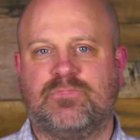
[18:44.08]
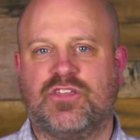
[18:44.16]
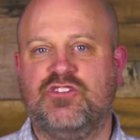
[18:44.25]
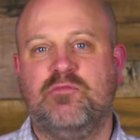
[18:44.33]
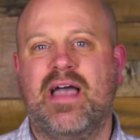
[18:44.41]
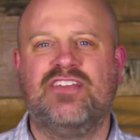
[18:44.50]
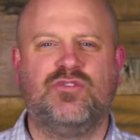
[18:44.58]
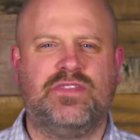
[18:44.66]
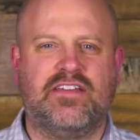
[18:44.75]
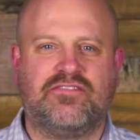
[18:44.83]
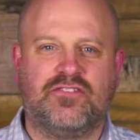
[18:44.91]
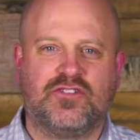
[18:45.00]
Can you imagine when
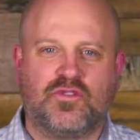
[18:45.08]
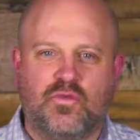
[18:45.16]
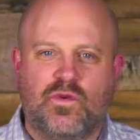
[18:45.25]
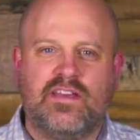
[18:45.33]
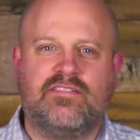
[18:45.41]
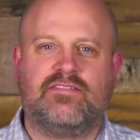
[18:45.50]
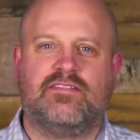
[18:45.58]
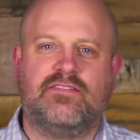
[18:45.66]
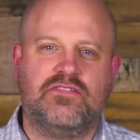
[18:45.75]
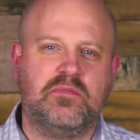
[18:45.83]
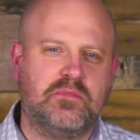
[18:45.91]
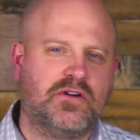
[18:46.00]
that first whiff
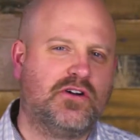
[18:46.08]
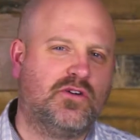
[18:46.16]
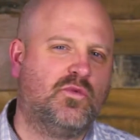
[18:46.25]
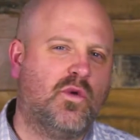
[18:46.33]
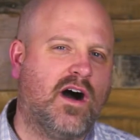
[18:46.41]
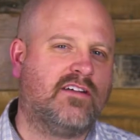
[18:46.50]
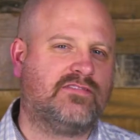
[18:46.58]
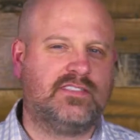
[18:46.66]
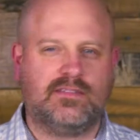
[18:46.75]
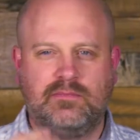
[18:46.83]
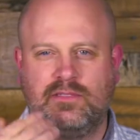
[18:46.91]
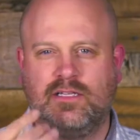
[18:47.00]
of the myrrh
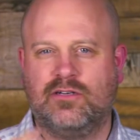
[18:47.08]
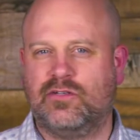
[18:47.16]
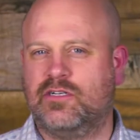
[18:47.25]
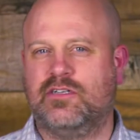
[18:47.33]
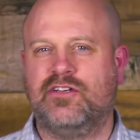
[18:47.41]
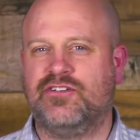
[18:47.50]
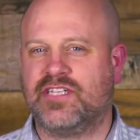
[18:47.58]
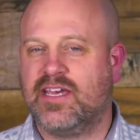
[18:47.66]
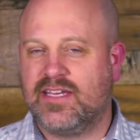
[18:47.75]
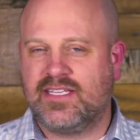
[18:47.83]
wafted below her nose,